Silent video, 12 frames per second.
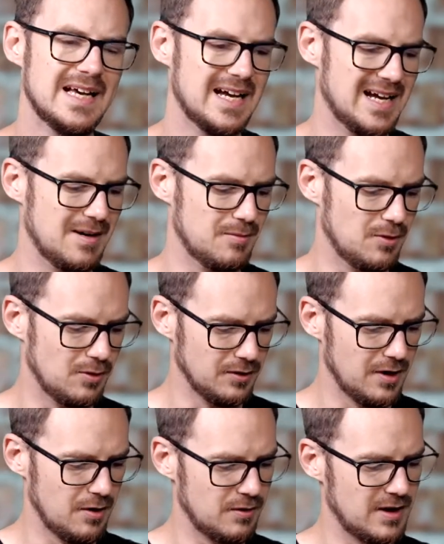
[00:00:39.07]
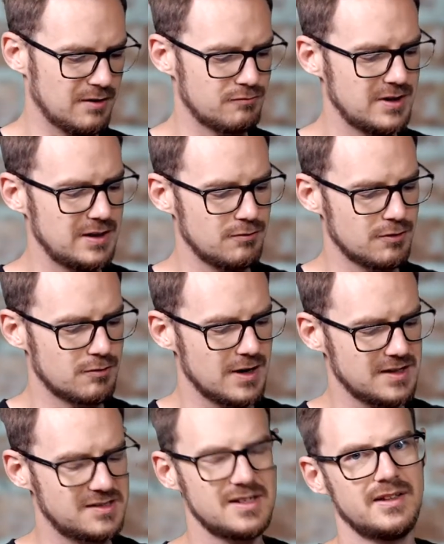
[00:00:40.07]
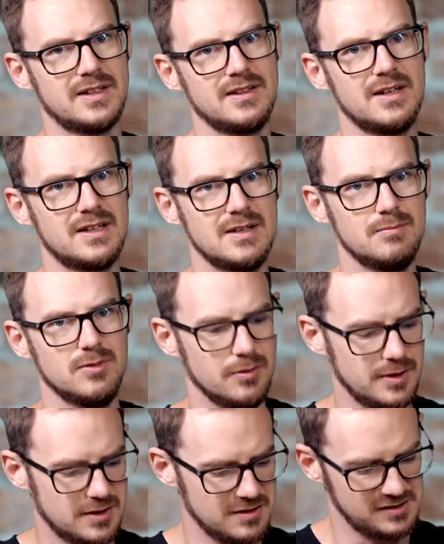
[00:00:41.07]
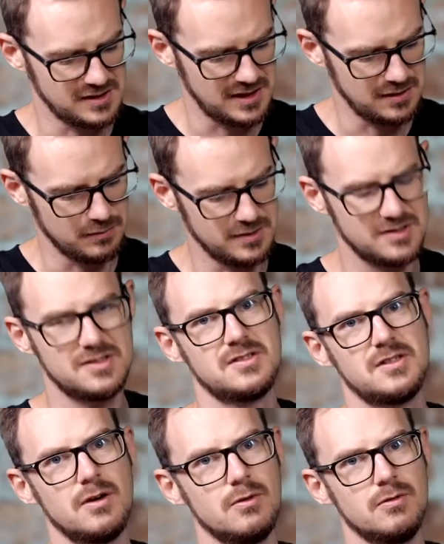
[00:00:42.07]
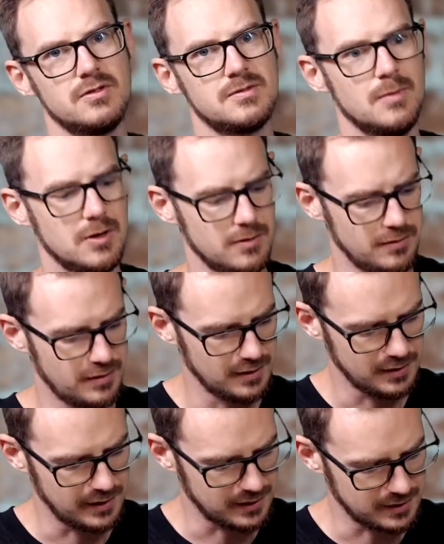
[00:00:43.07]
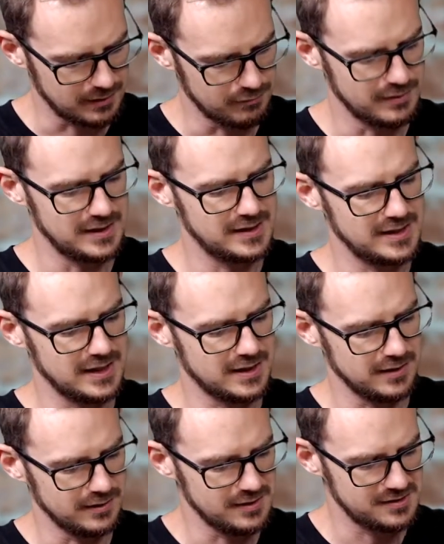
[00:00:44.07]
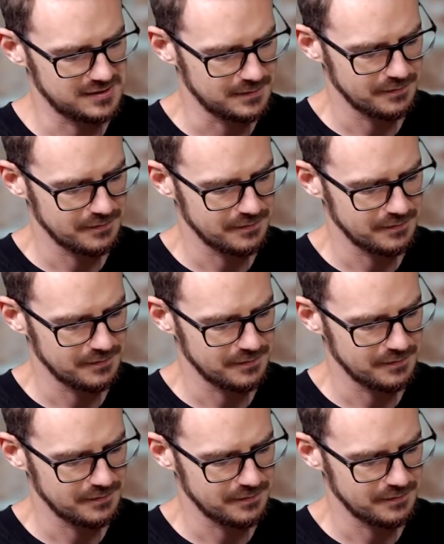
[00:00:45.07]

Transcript: although I really regret selling that gimbal because it was so smooth, like ridiculous.